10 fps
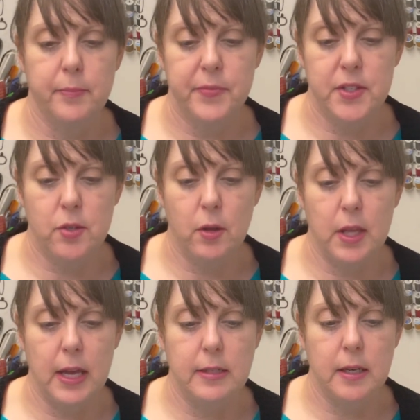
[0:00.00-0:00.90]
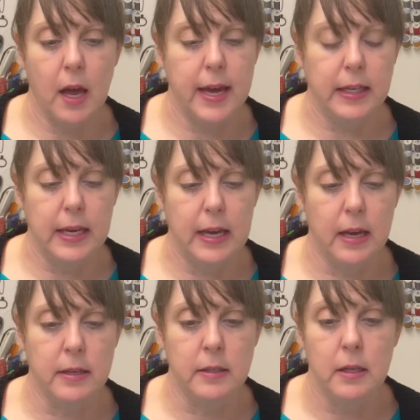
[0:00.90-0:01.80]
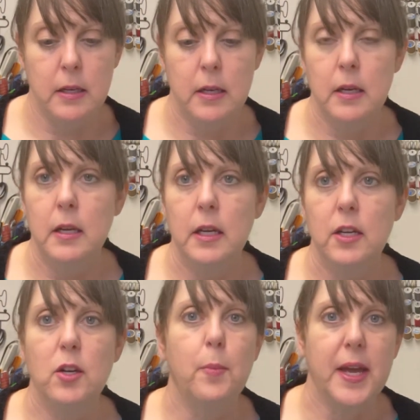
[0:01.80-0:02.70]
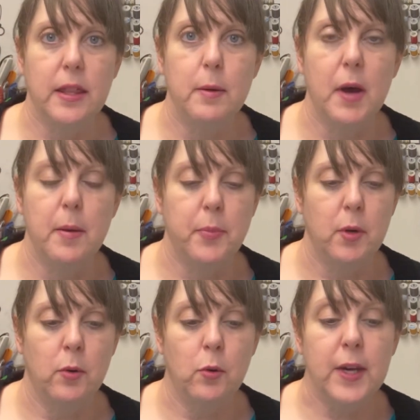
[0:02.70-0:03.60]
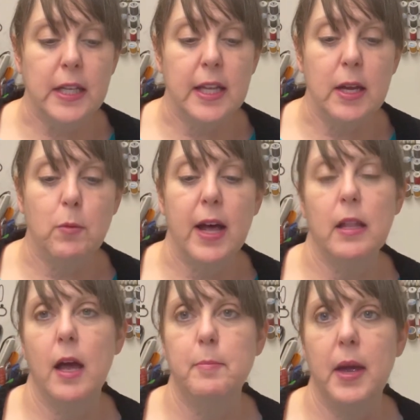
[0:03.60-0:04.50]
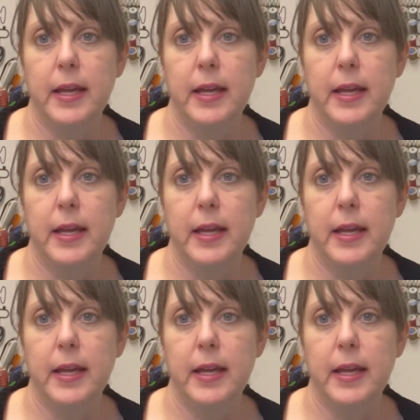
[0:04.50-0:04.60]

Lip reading: so that I can, you know, make them up quickly while I'm